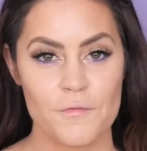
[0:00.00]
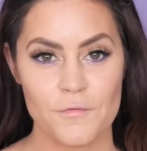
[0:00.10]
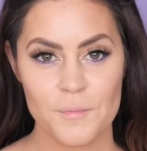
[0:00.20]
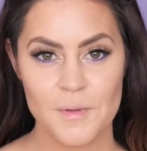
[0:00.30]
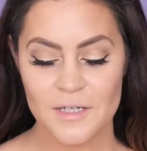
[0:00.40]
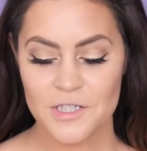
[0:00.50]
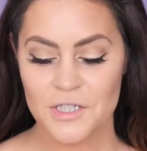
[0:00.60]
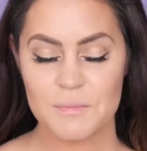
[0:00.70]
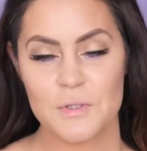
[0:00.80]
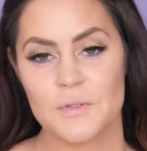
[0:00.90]
For blush,
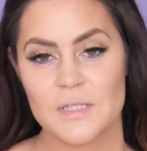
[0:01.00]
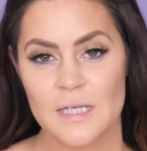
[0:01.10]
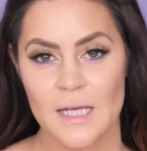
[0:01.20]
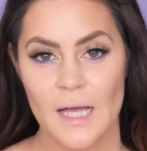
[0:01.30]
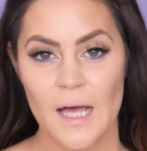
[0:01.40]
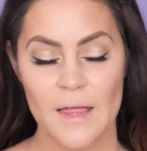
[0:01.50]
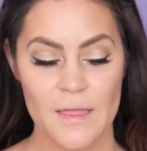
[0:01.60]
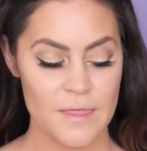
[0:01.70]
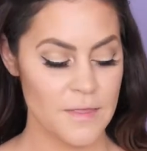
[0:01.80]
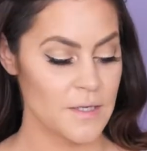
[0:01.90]
I'm using
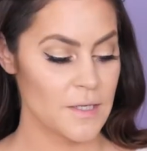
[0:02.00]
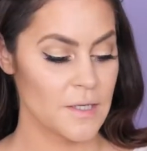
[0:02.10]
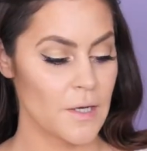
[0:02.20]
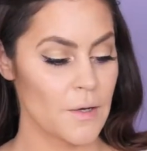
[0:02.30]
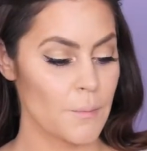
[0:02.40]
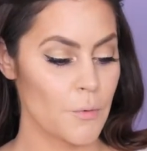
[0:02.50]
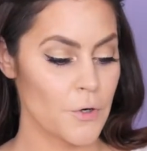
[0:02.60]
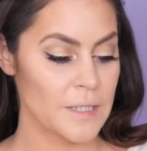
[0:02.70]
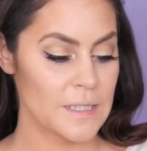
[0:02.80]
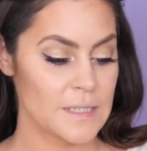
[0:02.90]
the
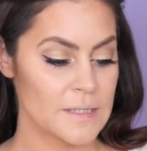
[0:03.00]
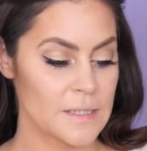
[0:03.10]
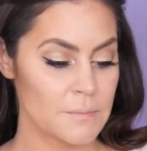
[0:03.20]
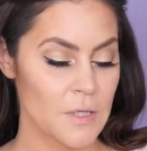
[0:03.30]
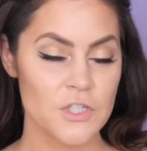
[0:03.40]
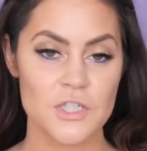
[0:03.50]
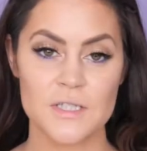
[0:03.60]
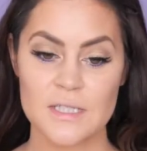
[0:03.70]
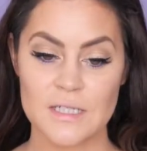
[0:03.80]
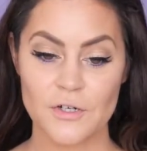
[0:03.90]
Borghese Blush and
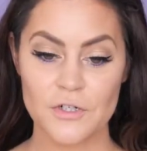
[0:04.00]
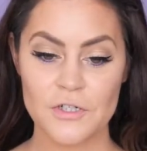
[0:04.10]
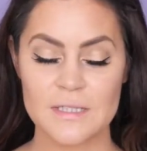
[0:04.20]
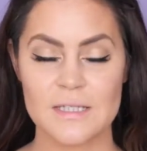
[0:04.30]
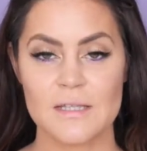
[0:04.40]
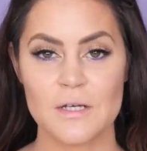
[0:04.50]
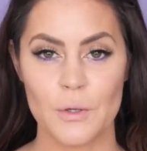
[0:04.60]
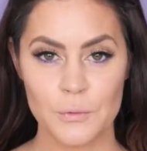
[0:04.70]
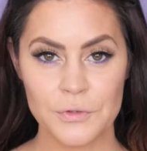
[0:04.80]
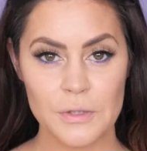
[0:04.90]
Stunner. It's the
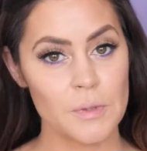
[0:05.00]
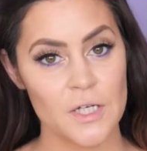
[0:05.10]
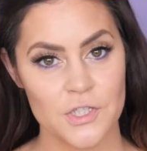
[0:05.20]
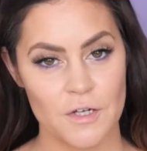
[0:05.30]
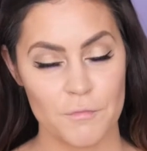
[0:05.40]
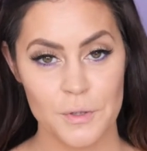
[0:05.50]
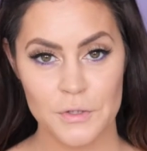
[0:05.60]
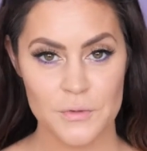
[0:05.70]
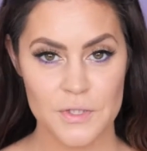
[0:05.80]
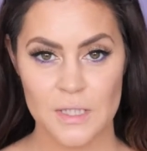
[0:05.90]
only blush I've been
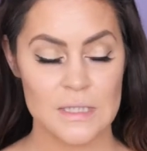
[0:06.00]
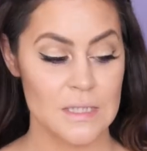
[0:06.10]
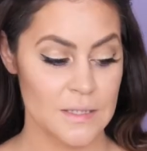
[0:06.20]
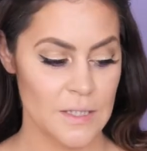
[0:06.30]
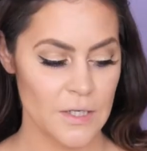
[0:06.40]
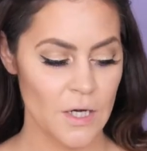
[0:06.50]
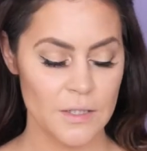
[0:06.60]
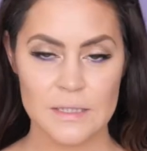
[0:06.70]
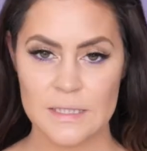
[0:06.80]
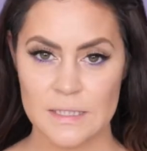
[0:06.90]
using since I got
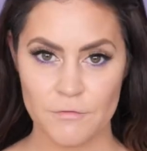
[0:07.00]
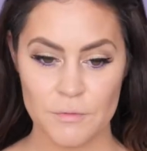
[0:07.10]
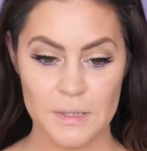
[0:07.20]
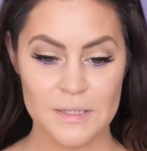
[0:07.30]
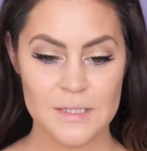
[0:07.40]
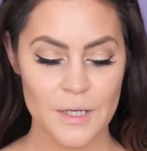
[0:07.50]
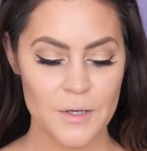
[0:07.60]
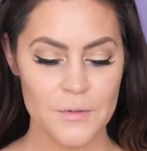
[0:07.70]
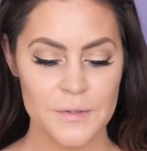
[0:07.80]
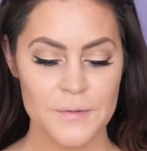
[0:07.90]
it several months
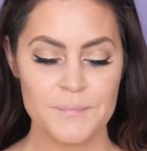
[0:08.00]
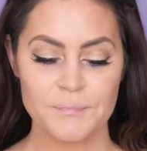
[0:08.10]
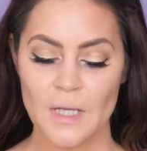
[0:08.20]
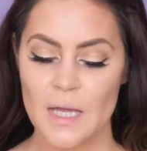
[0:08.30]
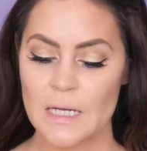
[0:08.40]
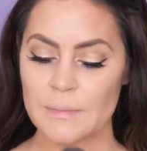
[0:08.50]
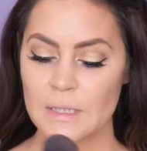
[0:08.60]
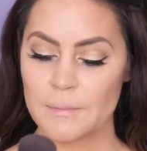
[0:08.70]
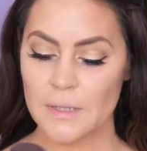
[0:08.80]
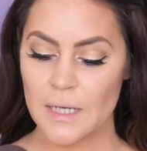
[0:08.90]
ago. And I'm going to
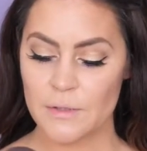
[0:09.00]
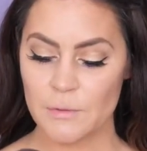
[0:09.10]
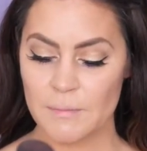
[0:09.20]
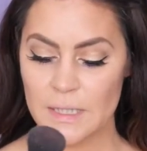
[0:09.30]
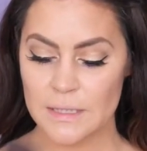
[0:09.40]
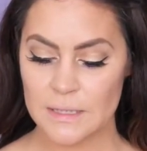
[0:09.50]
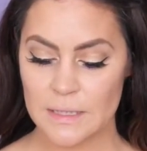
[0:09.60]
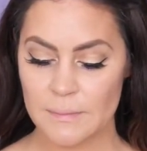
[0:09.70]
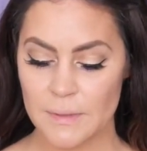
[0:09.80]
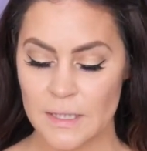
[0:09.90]
apply it with my
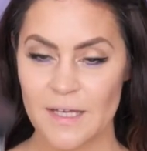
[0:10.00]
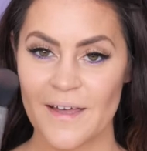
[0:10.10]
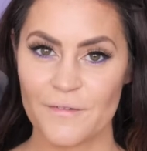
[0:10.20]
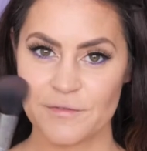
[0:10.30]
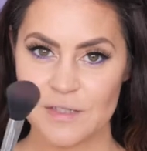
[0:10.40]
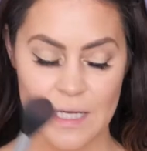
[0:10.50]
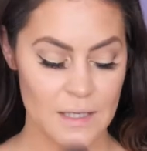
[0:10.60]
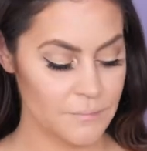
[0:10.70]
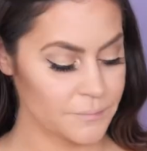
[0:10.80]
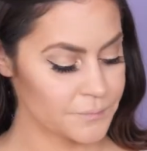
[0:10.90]
Sigma
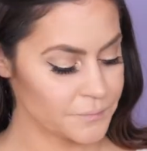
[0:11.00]
F10.